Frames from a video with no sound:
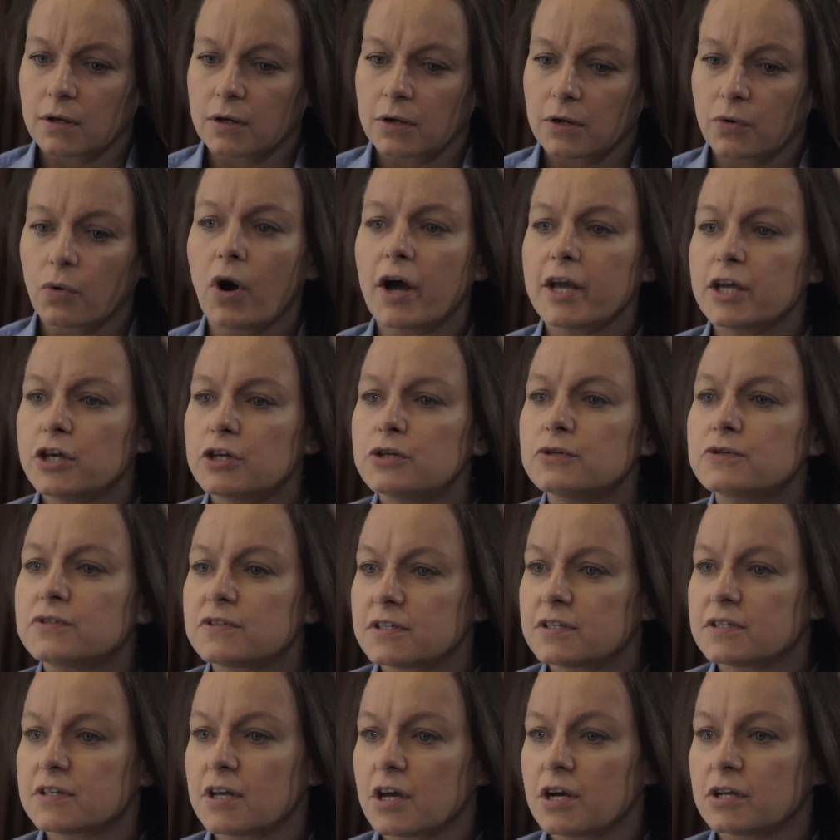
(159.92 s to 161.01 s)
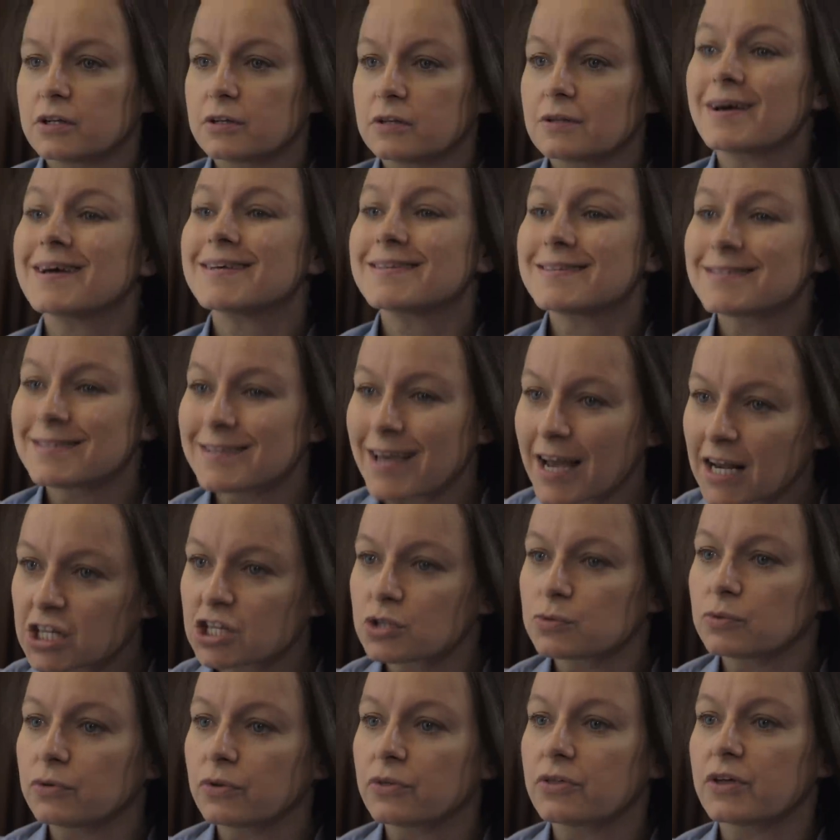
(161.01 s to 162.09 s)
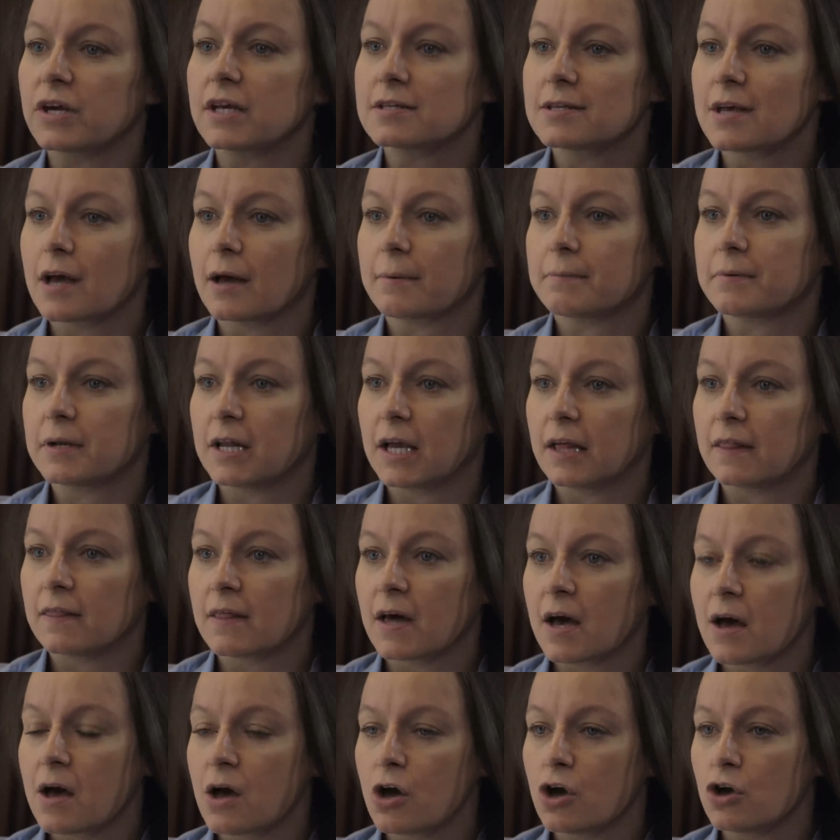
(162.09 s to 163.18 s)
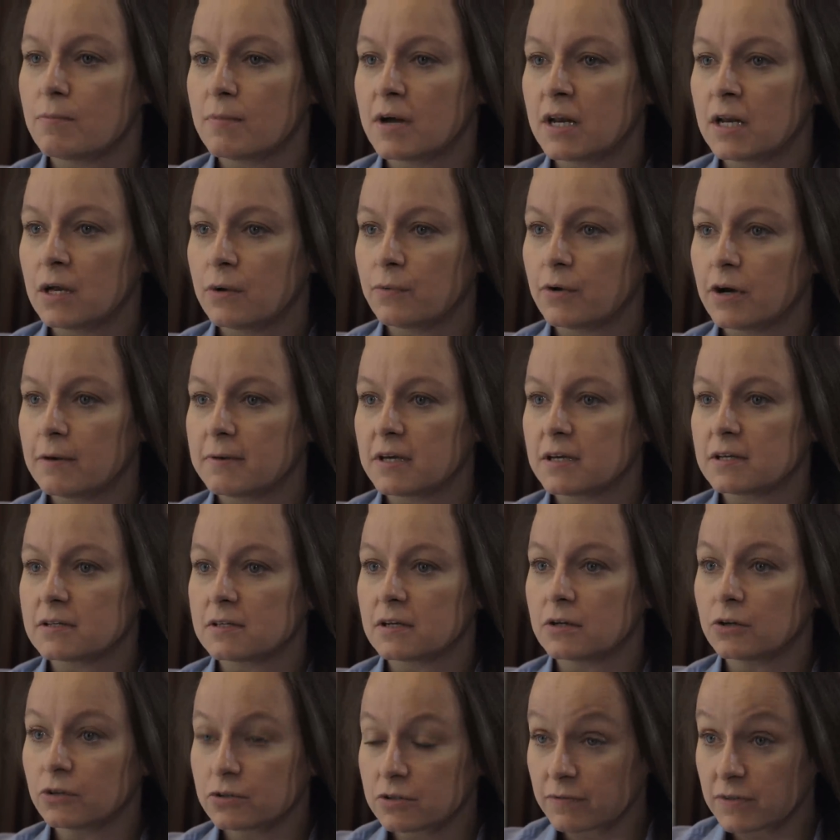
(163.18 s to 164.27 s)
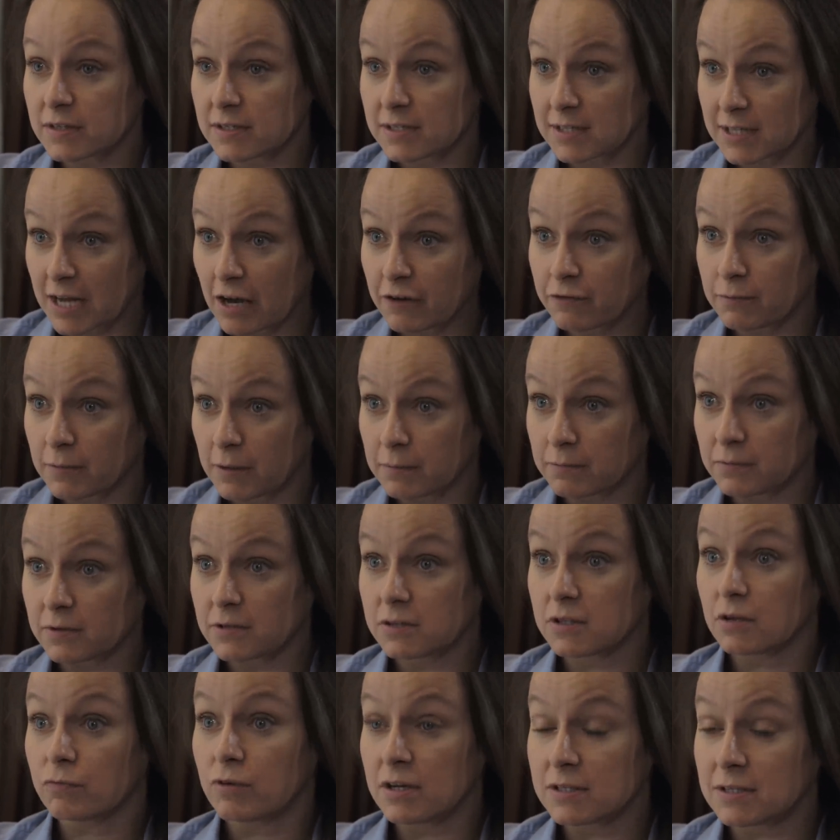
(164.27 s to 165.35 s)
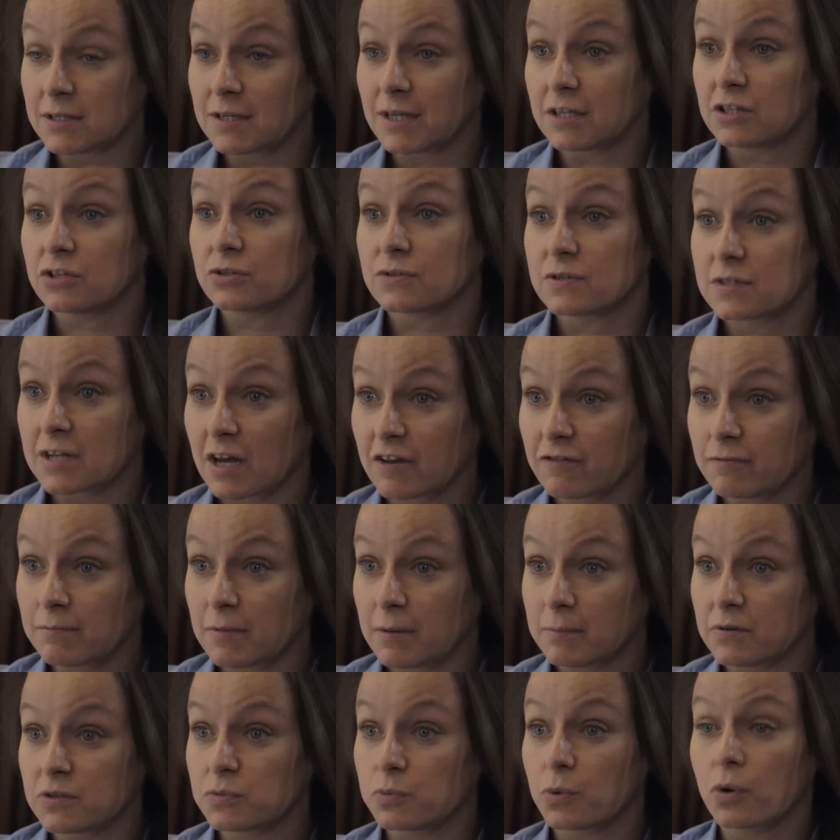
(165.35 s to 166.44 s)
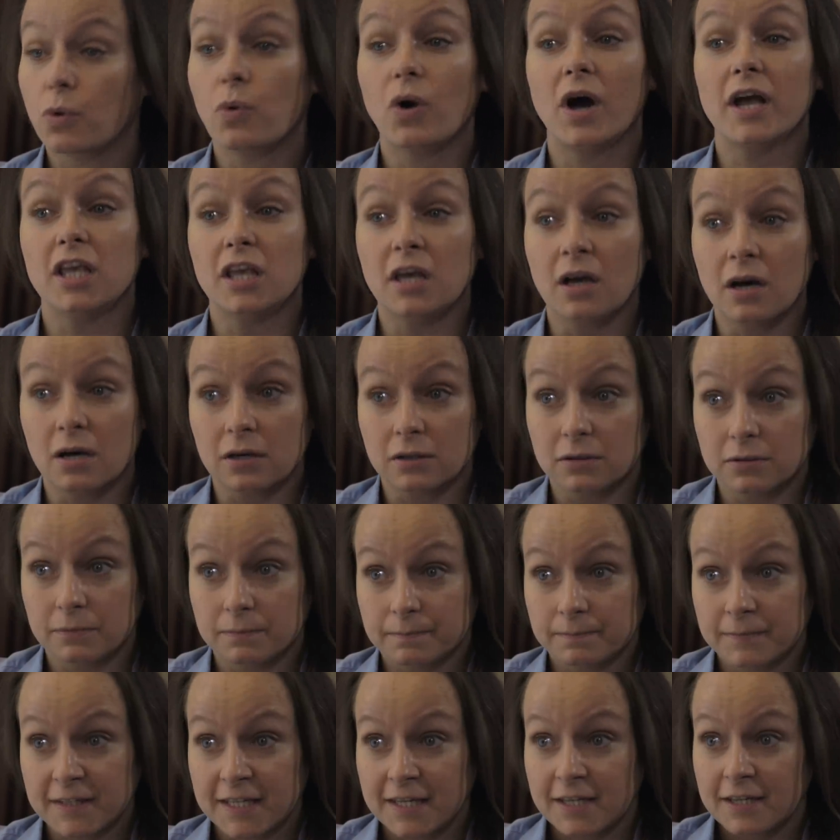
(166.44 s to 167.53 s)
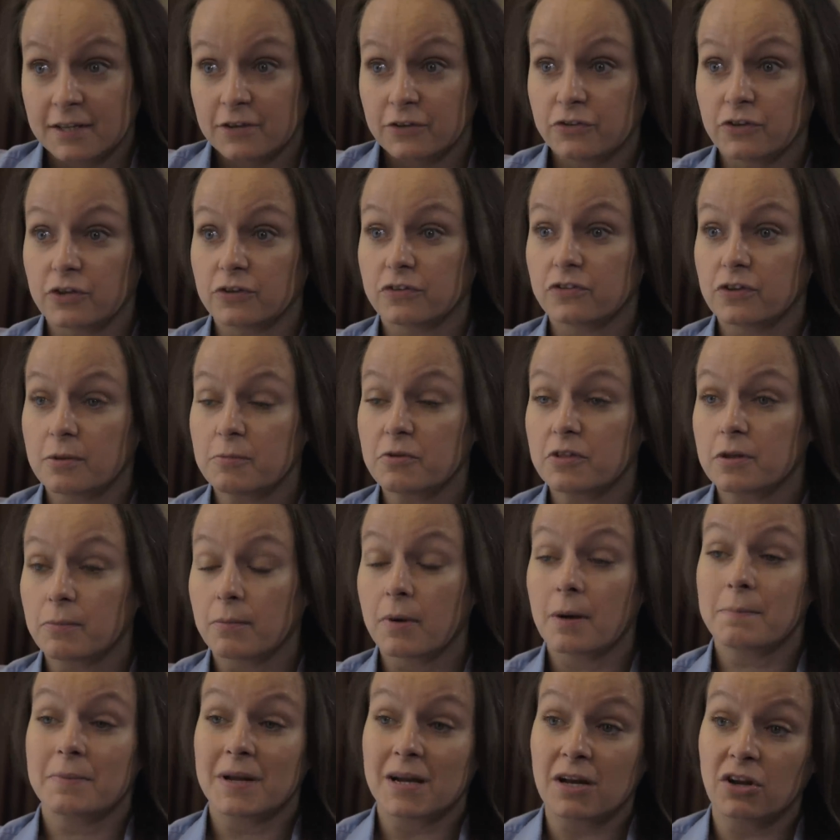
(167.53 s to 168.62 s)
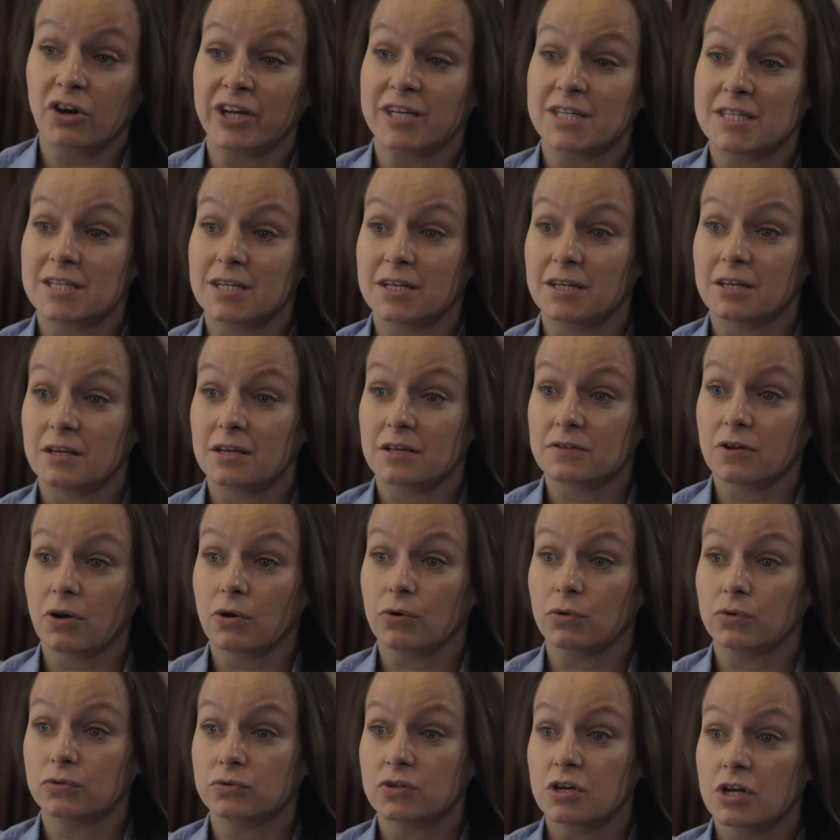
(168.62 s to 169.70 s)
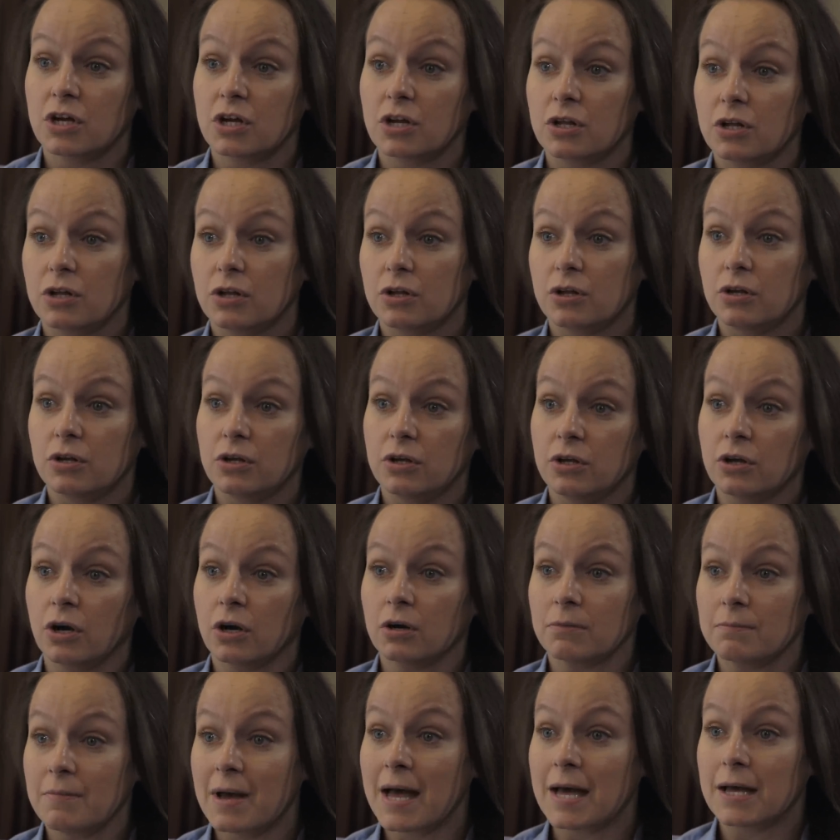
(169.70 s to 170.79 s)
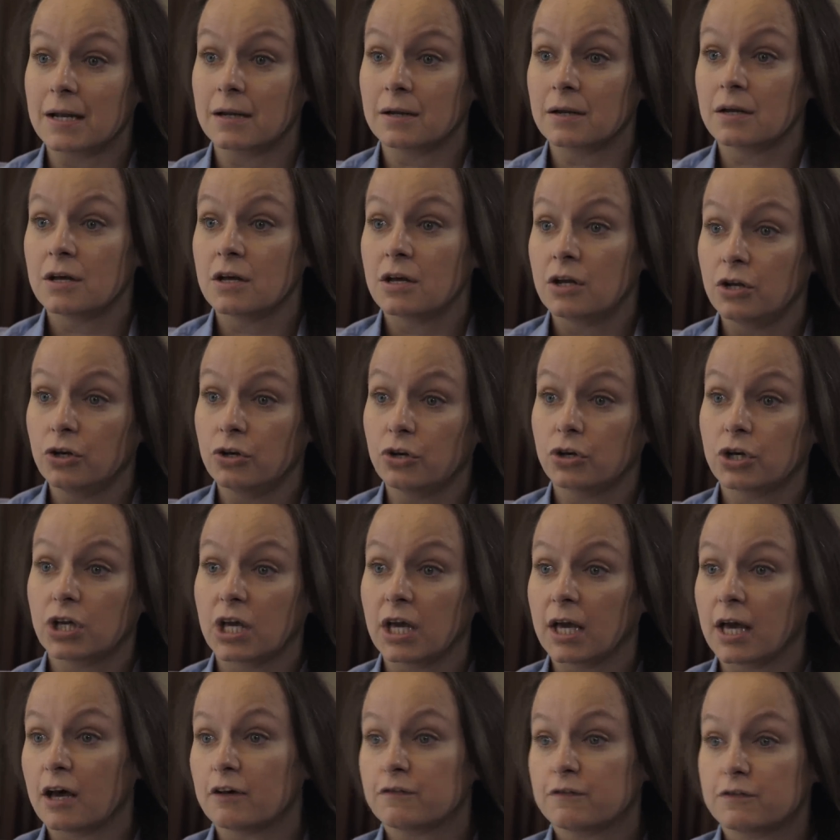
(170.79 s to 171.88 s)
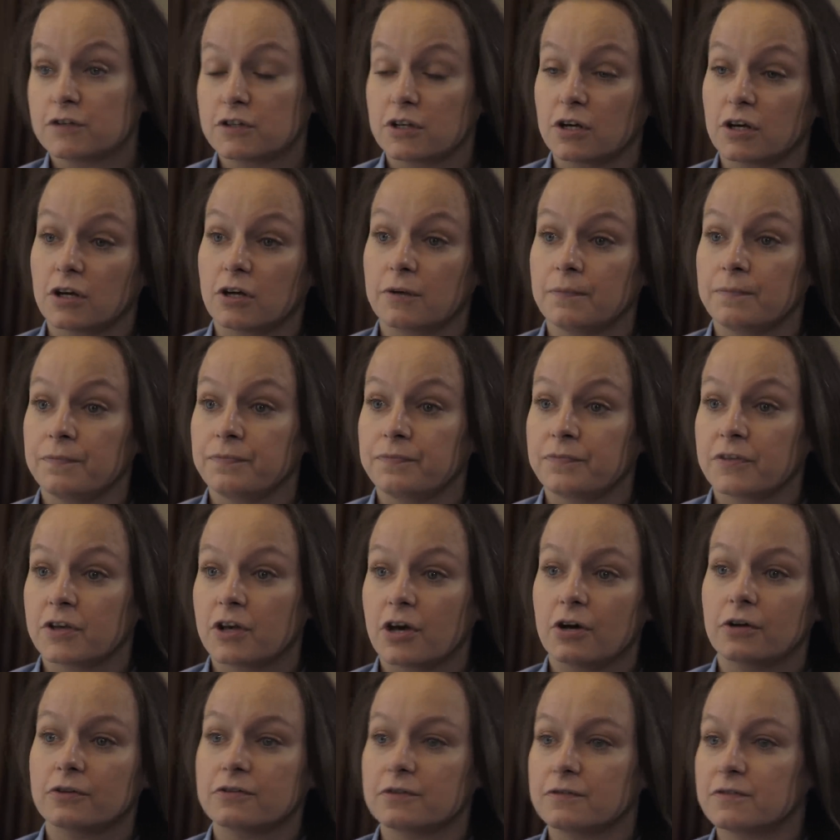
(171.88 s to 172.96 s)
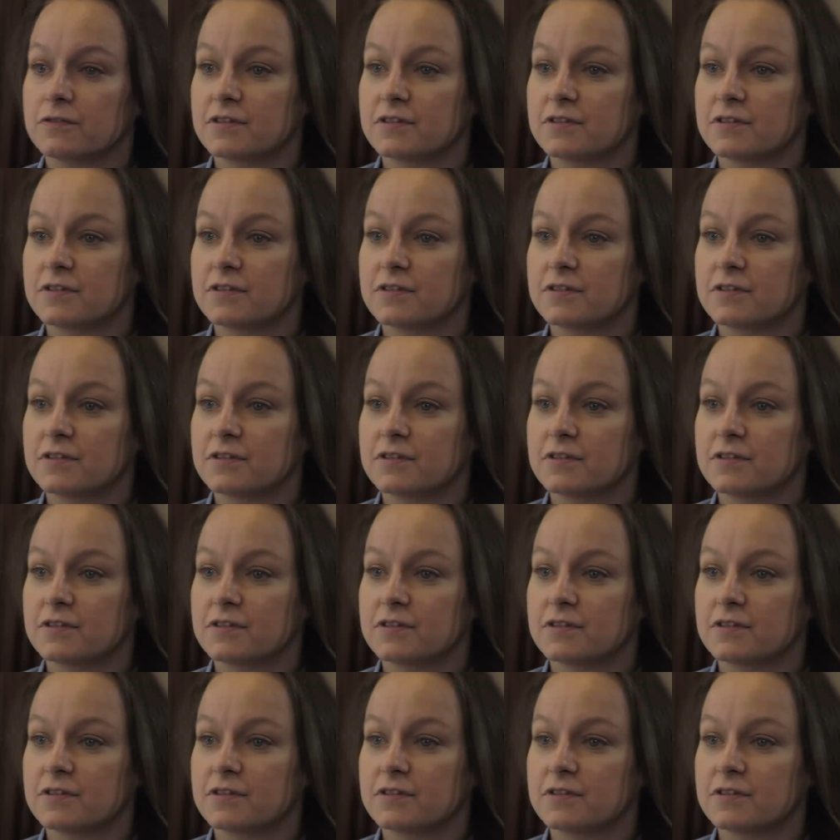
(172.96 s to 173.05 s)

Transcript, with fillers: quite used to certain sexual things happening in that home anyway because a lot of the staff members, the residential staff members, were quite young. So some of them might be 19 years old, young men looking after girls of